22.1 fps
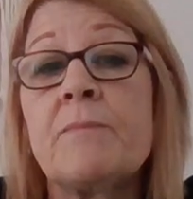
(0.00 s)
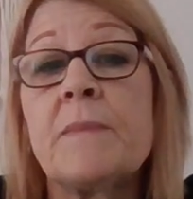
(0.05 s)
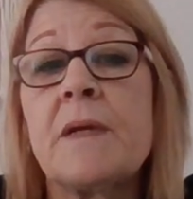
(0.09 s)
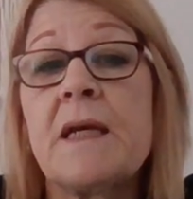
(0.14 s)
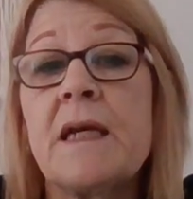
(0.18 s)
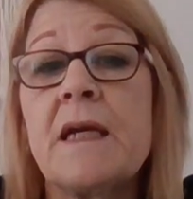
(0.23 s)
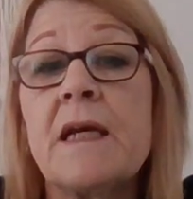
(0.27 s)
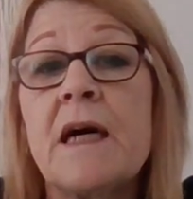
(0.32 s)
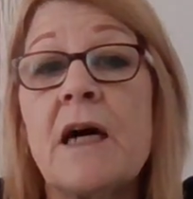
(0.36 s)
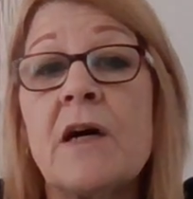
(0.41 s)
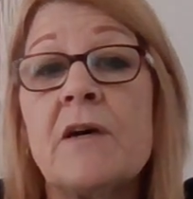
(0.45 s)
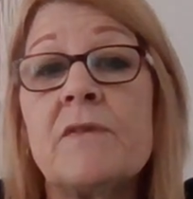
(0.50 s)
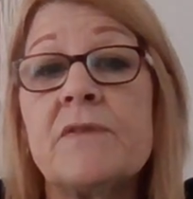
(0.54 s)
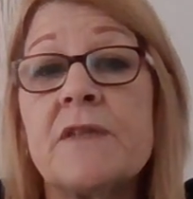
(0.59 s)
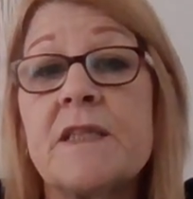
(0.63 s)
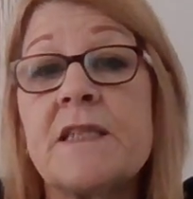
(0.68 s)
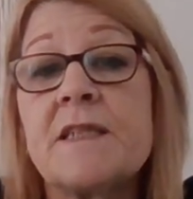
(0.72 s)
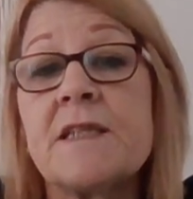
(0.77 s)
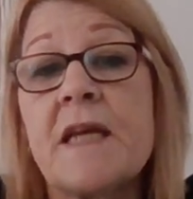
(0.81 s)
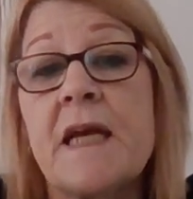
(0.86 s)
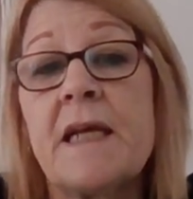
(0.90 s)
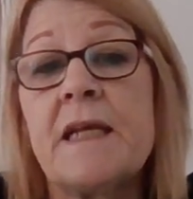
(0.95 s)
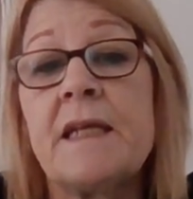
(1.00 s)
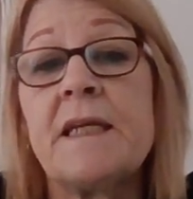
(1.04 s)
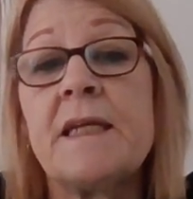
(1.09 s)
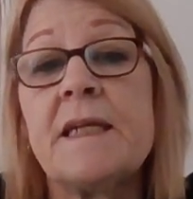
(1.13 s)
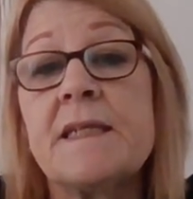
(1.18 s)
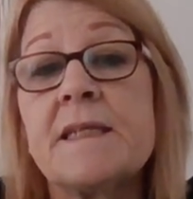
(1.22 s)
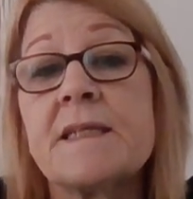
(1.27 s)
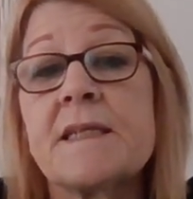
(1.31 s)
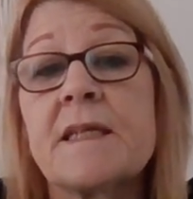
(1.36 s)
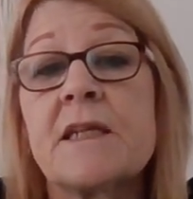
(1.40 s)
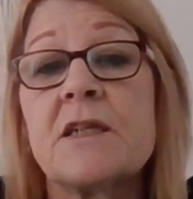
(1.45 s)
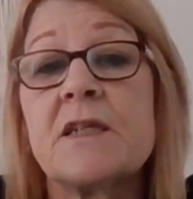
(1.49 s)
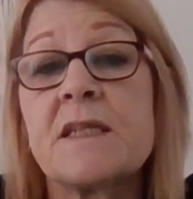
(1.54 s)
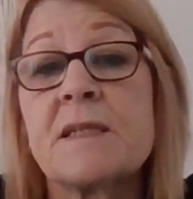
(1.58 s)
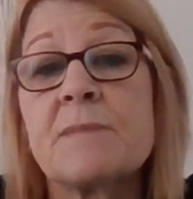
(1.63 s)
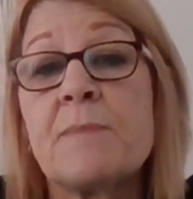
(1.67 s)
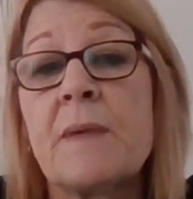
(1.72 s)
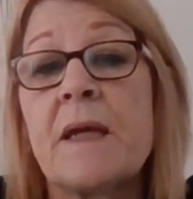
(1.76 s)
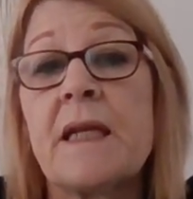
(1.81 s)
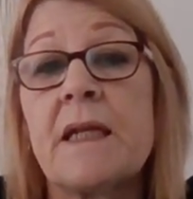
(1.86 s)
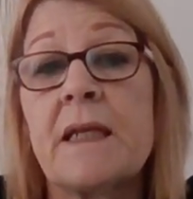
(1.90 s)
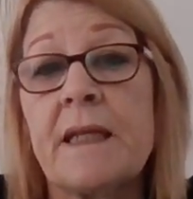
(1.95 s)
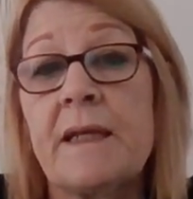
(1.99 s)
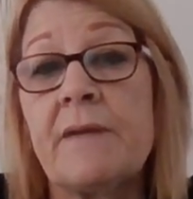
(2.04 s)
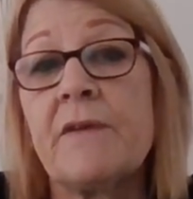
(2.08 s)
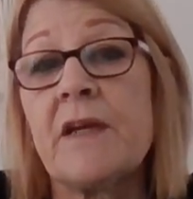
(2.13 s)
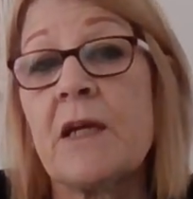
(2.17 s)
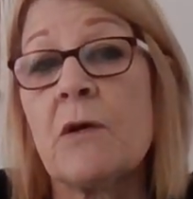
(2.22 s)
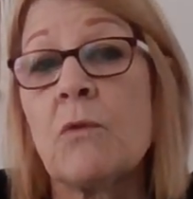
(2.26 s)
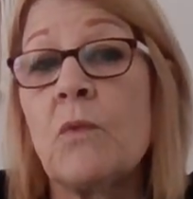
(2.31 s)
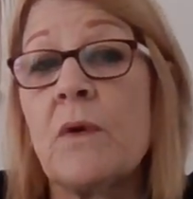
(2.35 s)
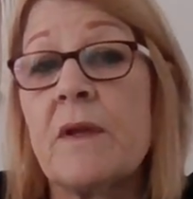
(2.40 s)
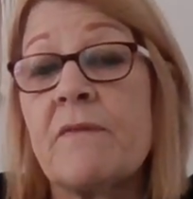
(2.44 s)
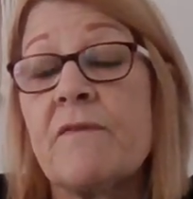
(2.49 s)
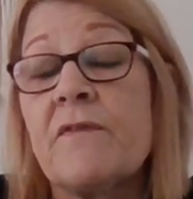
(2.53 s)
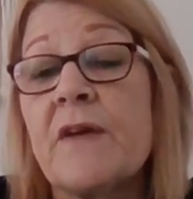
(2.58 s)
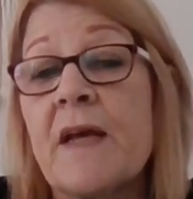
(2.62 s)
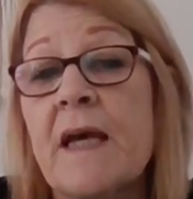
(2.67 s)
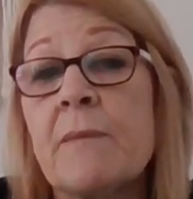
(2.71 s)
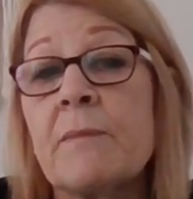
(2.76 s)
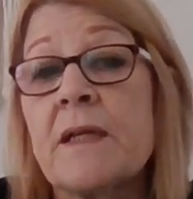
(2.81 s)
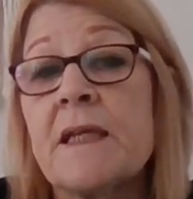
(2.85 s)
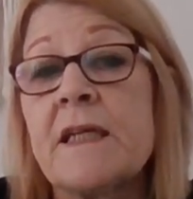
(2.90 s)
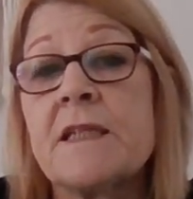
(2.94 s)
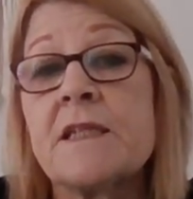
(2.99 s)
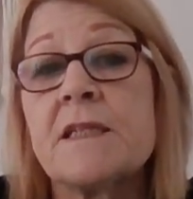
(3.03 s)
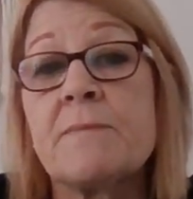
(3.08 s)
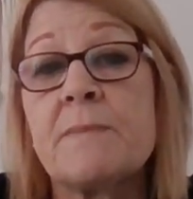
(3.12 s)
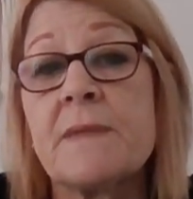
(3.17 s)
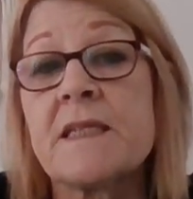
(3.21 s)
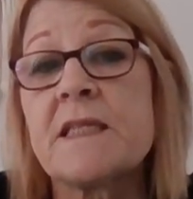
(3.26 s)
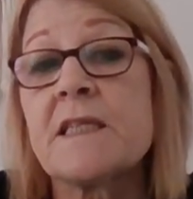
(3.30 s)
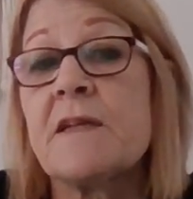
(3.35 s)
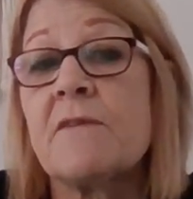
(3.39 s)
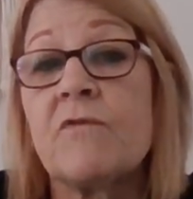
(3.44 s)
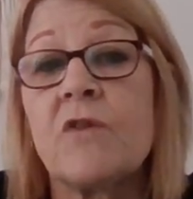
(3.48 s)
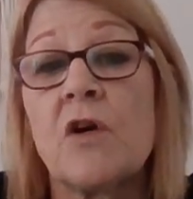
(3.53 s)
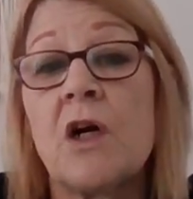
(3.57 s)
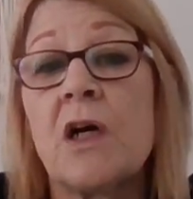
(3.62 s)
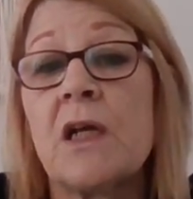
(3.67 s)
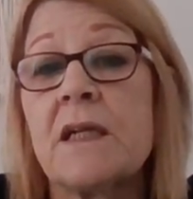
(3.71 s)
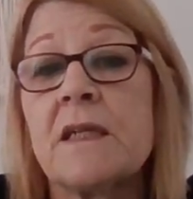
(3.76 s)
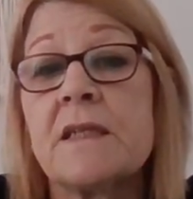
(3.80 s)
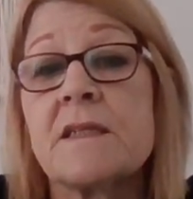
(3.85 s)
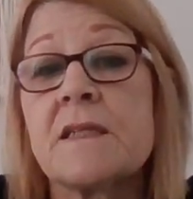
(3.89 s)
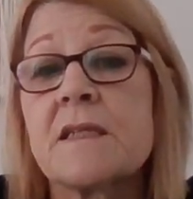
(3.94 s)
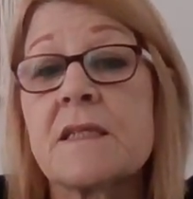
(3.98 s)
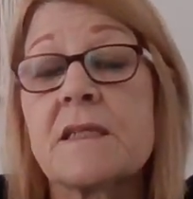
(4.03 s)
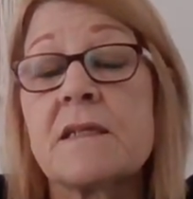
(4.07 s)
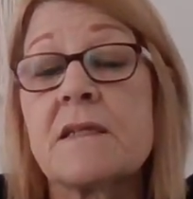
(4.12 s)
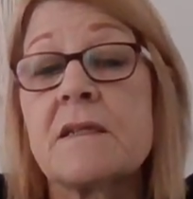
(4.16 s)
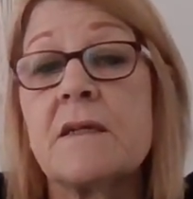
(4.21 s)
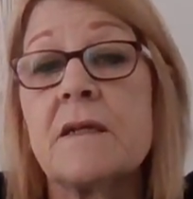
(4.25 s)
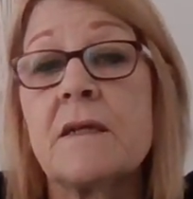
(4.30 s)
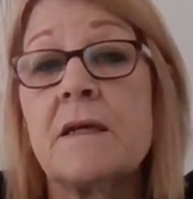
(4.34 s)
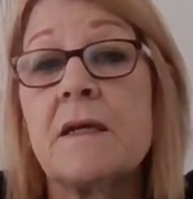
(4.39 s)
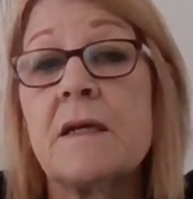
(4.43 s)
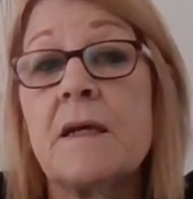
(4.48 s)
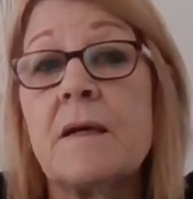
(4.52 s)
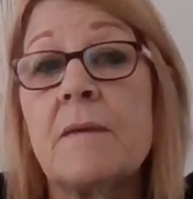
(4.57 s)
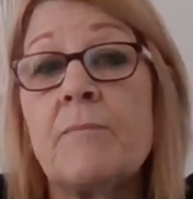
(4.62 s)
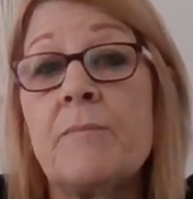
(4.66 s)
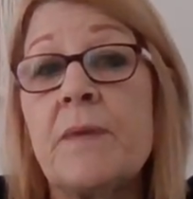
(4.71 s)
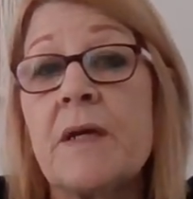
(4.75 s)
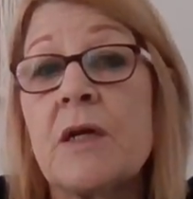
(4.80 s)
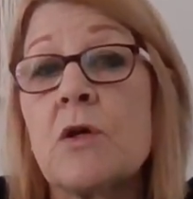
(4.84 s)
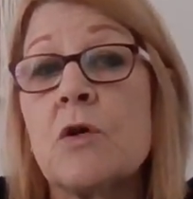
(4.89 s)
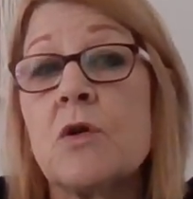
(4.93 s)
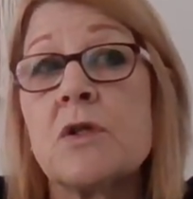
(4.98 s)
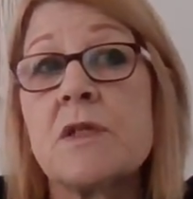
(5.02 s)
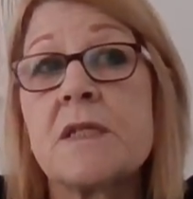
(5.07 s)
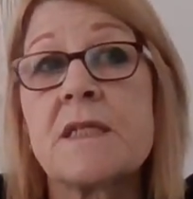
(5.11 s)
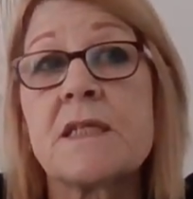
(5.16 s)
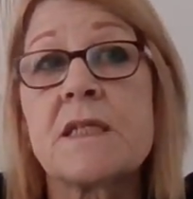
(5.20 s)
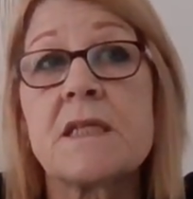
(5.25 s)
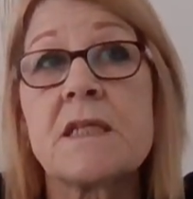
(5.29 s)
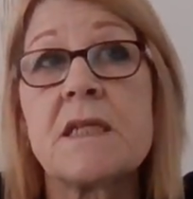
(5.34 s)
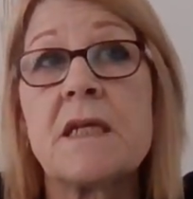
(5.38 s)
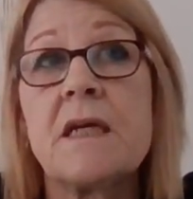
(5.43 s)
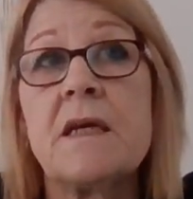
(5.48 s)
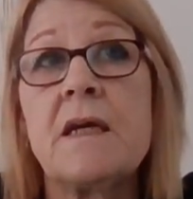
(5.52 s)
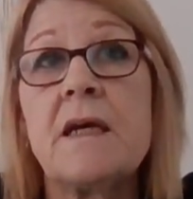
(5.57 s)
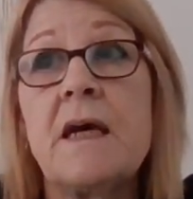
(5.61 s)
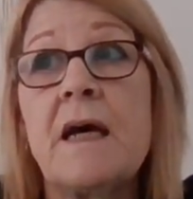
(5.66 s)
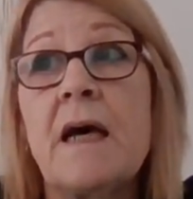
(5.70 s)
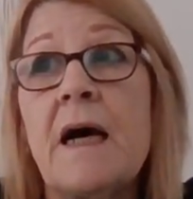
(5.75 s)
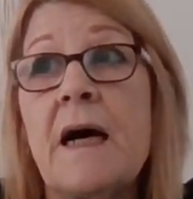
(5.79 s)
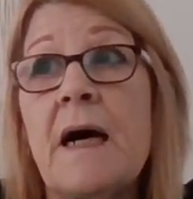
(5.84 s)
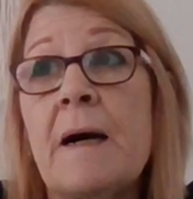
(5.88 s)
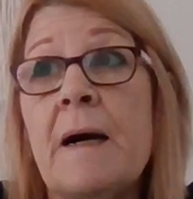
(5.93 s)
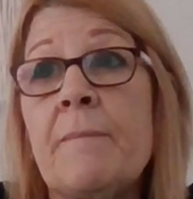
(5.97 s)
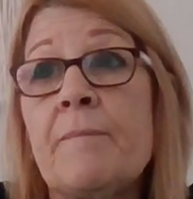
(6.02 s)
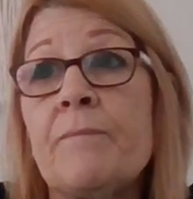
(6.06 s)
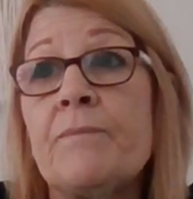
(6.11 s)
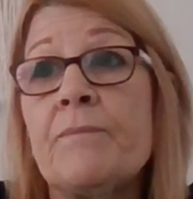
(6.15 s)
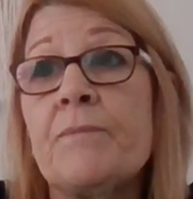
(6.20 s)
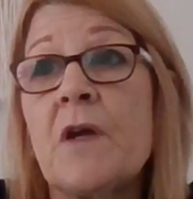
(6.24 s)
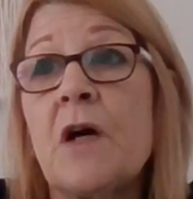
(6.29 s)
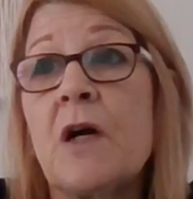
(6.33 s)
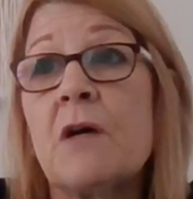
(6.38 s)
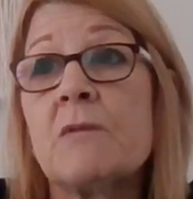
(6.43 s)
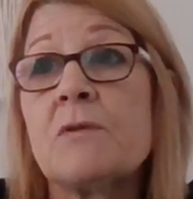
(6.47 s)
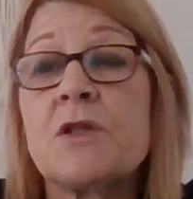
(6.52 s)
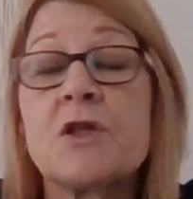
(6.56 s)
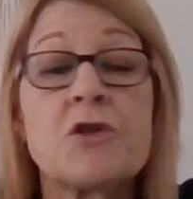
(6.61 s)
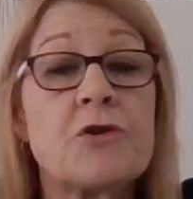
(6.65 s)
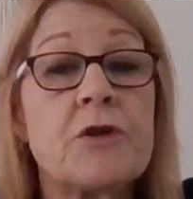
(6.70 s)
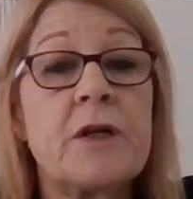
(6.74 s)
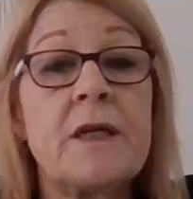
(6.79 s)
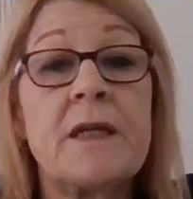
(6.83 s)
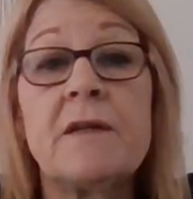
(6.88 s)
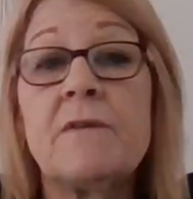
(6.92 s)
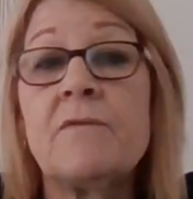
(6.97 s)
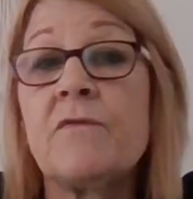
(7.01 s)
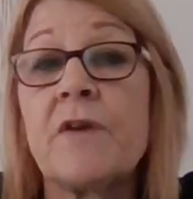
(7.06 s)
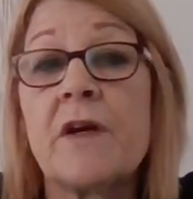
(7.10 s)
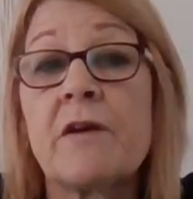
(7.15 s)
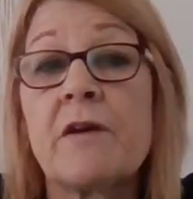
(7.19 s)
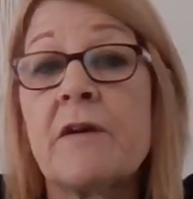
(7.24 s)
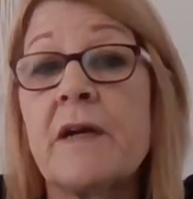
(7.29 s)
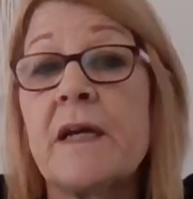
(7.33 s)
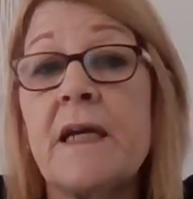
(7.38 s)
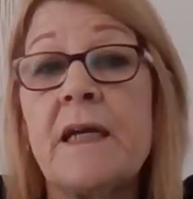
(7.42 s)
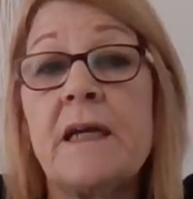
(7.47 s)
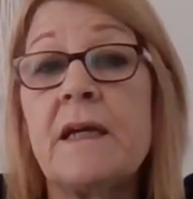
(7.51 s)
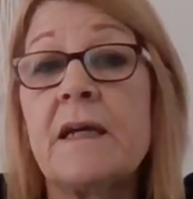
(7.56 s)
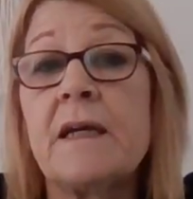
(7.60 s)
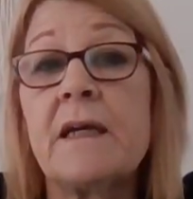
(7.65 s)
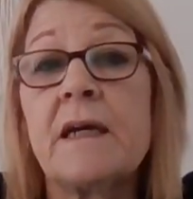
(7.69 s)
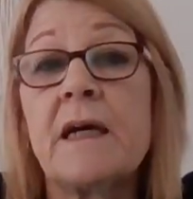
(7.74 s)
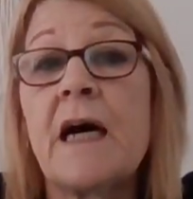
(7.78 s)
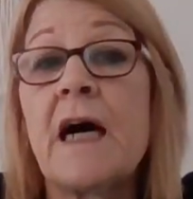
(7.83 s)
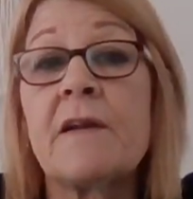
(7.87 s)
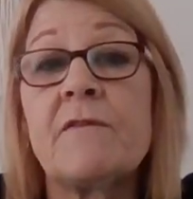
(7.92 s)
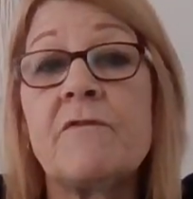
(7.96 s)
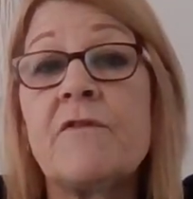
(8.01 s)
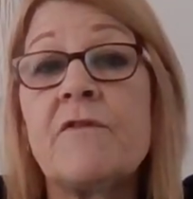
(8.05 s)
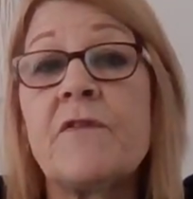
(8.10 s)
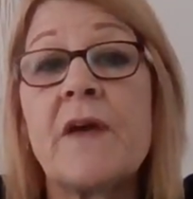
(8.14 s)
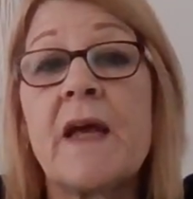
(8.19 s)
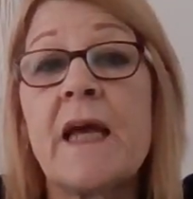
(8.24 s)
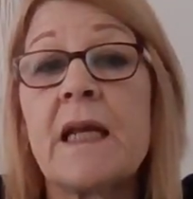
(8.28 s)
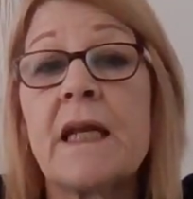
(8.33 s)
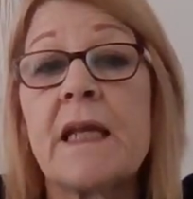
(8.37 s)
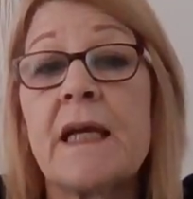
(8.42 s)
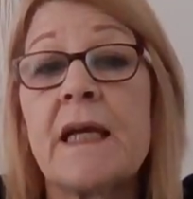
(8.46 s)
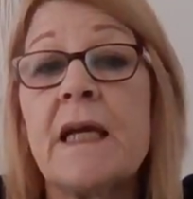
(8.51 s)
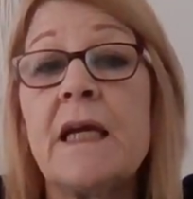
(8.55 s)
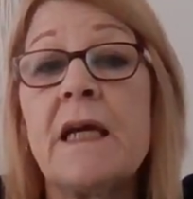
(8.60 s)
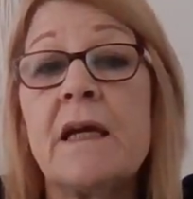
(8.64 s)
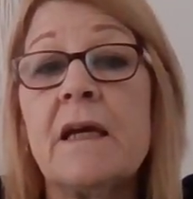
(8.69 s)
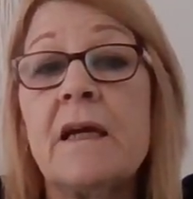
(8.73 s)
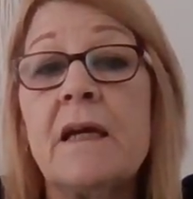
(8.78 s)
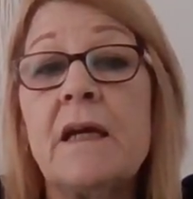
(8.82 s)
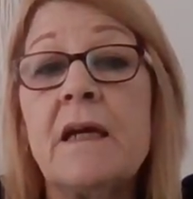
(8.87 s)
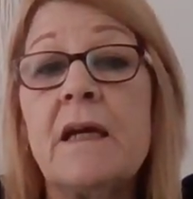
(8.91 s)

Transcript: me over the 10 years that I spent living with family and domestic violence, because I was treated very unfairly.